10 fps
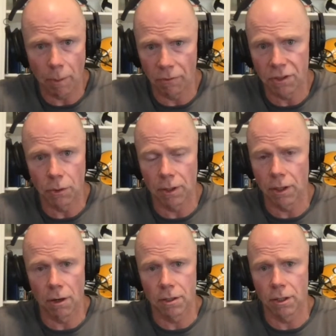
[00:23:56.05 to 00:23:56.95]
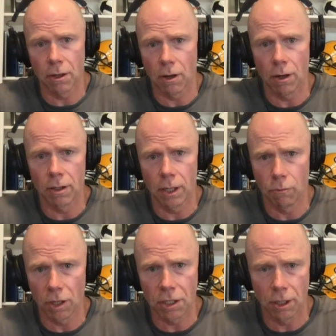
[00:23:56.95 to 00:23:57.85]
over 200 yards on
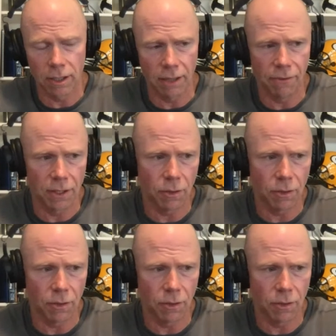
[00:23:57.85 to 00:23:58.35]
rushing on defense.